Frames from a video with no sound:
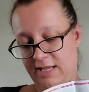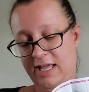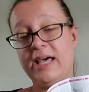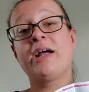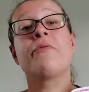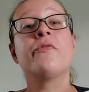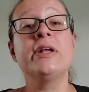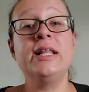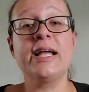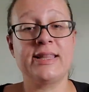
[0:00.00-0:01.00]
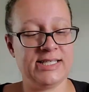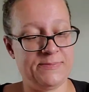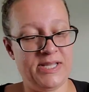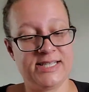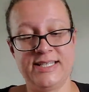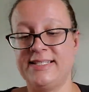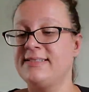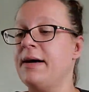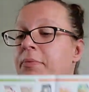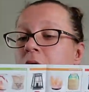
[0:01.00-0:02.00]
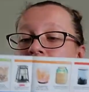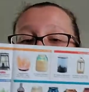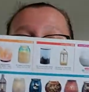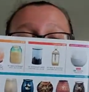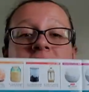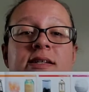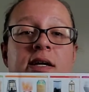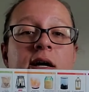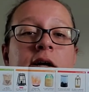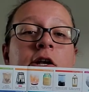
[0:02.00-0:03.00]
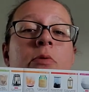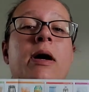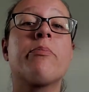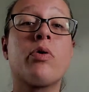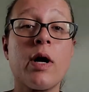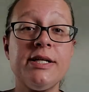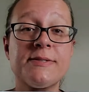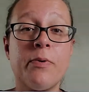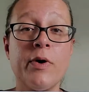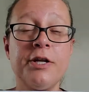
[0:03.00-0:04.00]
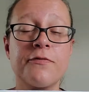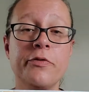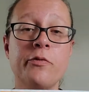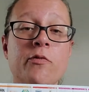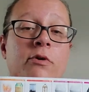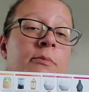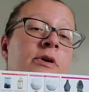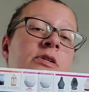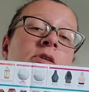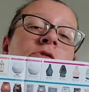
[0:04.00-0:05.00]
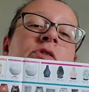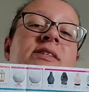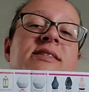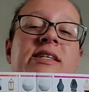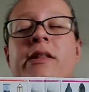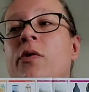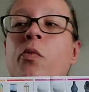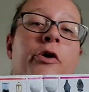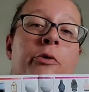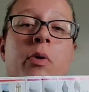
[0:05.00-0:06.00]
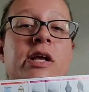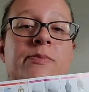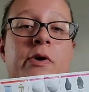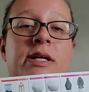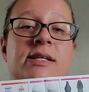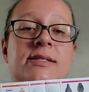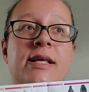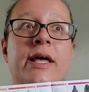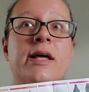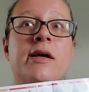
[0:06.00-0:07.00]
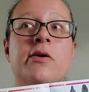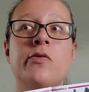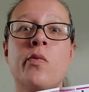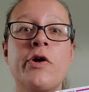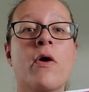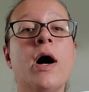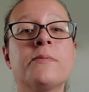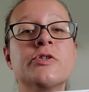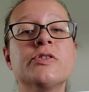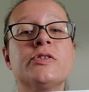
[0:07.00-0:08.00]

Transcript: And I really like this because it separates, you know, by price point for the warmer. So you can see like where your price point is and what your options